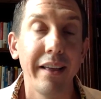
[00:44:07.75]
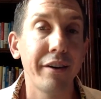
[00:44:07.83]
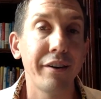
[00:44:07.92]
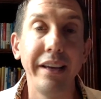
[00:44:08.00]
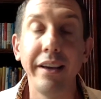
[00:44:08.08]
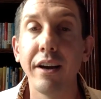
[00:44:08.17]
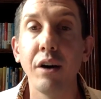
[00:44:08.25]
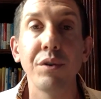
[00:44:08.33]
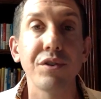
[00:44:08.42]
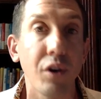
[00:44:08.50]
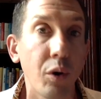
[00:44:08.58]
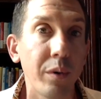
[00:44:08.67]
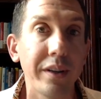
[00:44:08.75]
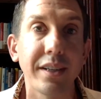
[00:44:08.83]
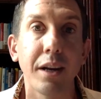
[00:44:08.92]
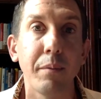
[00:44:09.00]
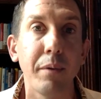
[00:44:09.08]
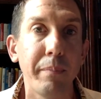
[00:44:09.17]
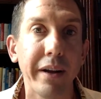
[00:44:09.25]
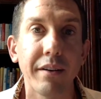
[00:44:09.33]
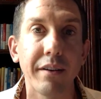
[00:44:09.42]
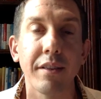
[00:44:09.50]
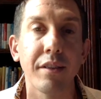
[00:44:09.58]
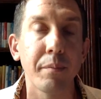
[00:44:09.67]
Their ego is always going to be
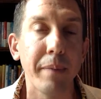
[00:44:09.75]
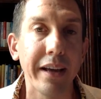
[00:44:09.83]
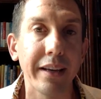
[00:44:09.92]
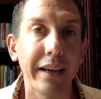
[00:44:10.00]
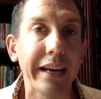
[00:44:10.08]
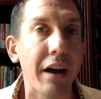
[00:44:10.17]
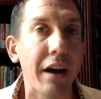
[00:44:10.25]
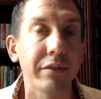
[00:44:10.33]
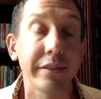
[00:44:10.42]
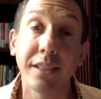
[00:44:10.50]
bigger than their bank account.